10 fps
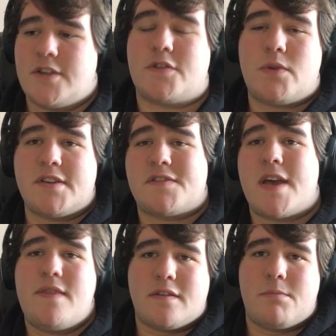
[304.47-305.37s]
I just want to
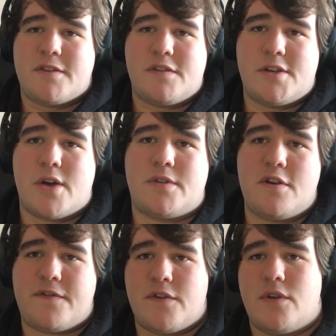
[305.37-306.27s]
send this message out
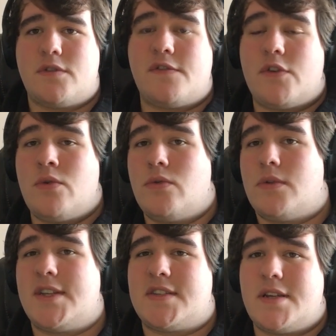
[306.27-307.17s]
there for those of you
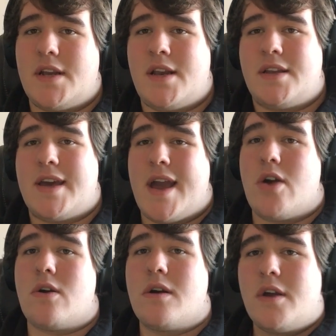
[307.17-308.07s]
who listen and
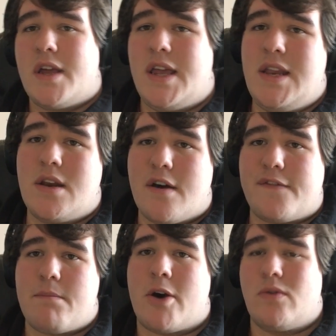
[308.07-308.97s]
care
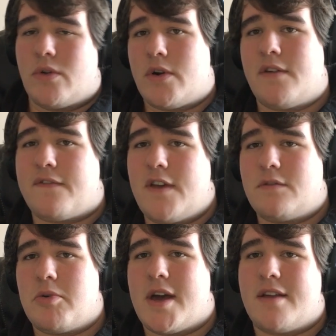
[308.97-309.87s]
enough about learning
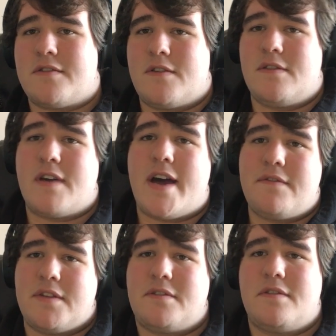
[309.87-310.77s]
Facebook ads to
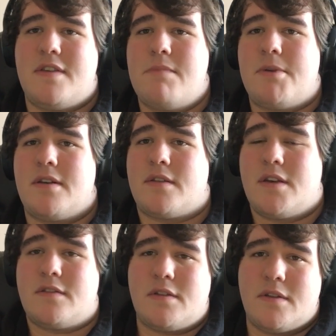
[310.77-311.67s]
dive this deep into
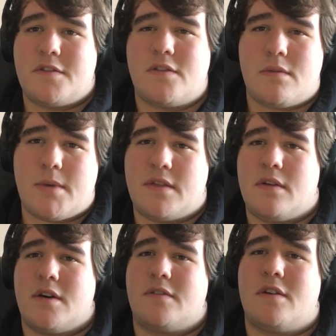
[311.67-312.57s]
things and listen to my
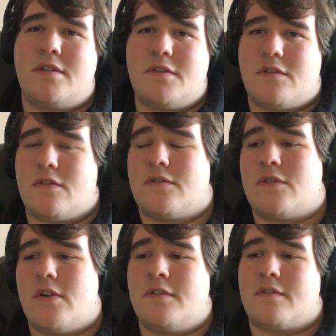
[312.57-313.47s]
thoughts on these
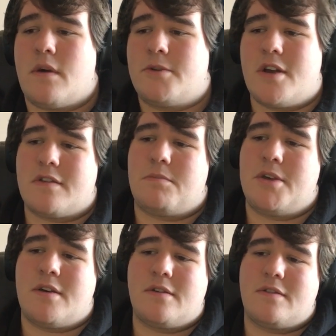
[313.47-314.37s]
certain subjects,
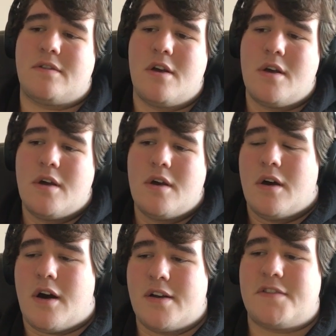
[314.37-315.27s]
because
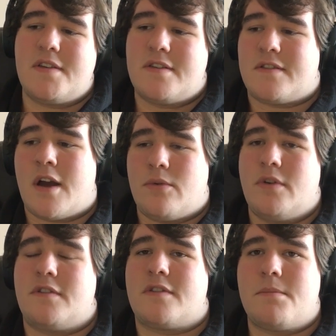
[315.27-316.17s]
honestly, it's not
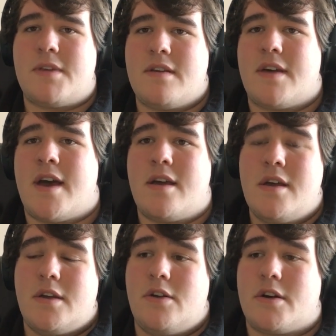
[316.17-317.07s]
really something that
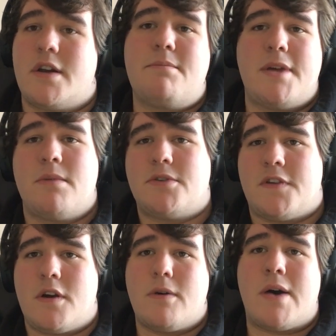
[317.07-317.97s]
you're going to be able
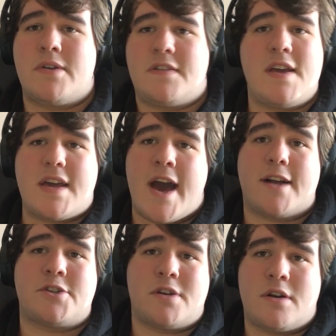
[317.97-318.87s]
to go out and take
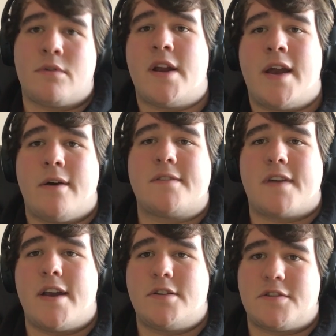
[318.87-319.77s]
action on right now.
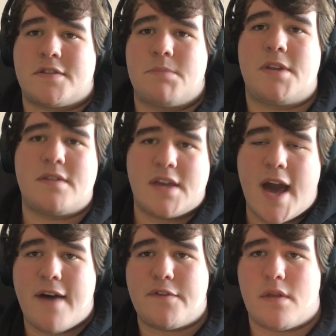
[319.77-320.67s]
It's kind of just something to
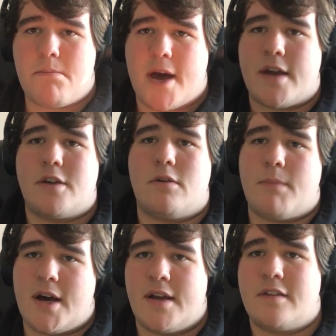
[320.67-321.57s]
have in the back of your
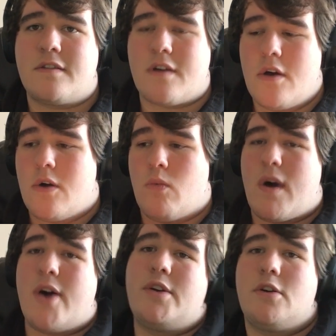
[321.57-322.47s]
mind
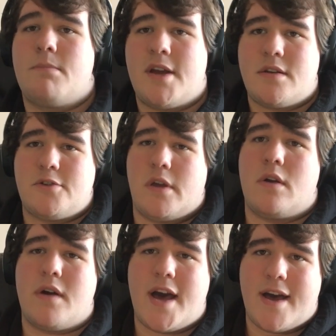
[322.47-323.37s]
while you're
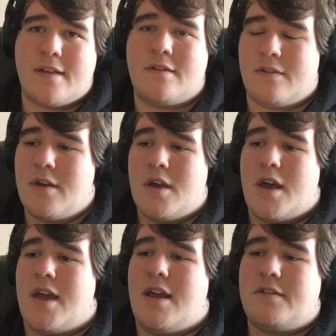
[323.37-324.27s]
managing your ads.
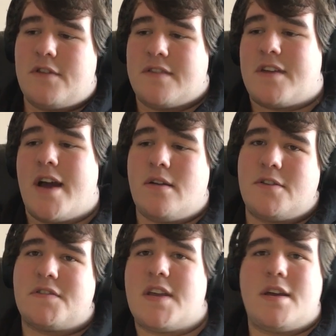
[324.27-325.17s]
And it's kind
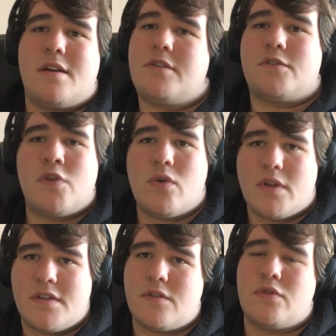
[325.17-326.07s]
of just like another
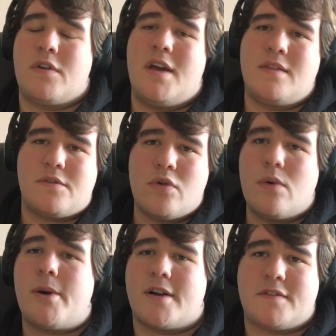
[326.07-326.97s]
tool in the
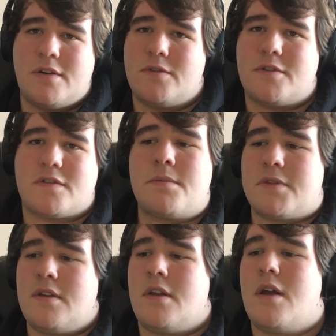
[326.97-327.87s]
toolbox, just
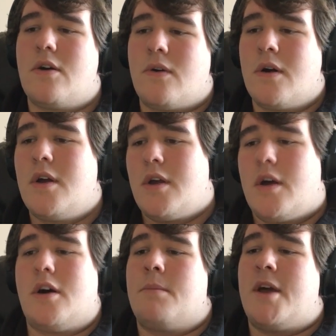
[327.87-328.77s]
something to know.
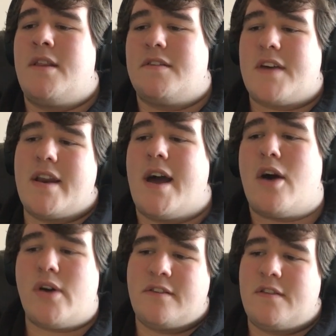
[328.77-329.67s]
And it's kind of
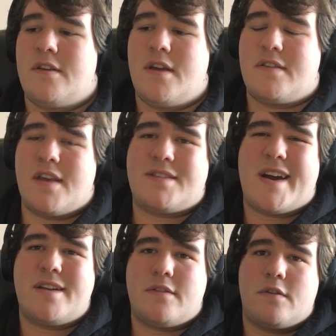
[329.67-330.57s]
how I see it's
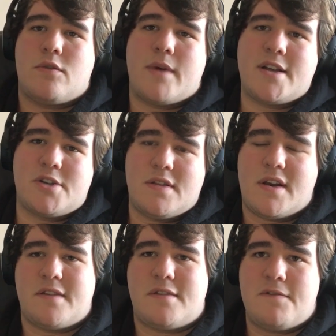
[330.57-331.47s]
kind of the direction
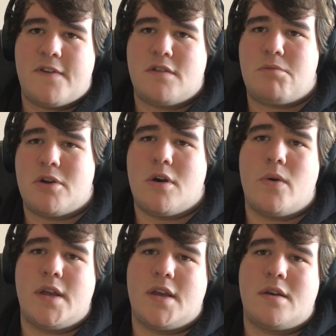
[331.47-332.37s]
that I see Facebook
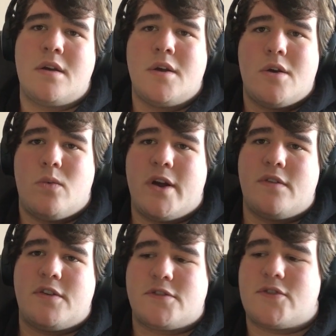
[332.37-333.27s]
going in,
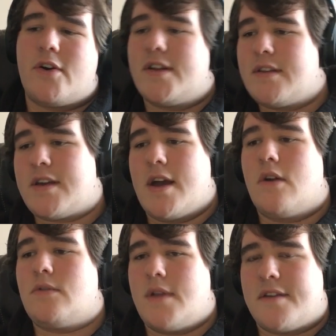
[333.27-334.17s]
where they're starting to
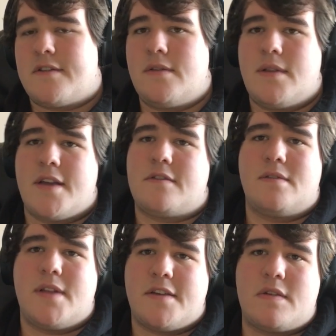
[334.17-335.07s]
care less and less
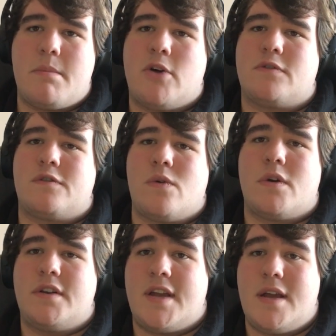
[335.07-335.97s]
and less about
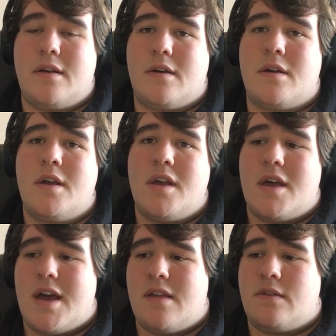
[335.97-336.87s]
stored data,
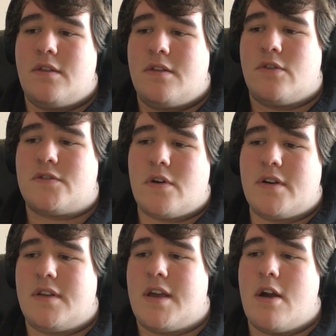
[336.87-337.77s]
and they're
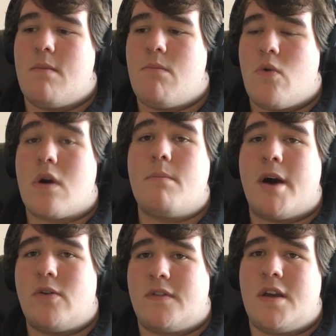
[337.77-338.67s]
starting to care more
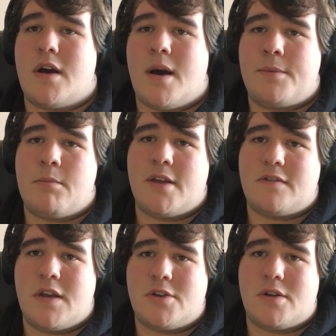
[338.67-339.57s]
about data
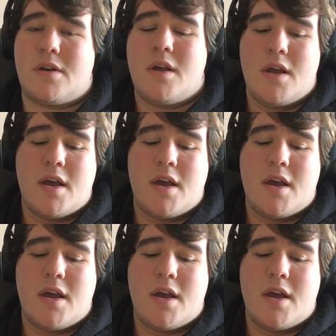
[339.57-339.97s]
optimization.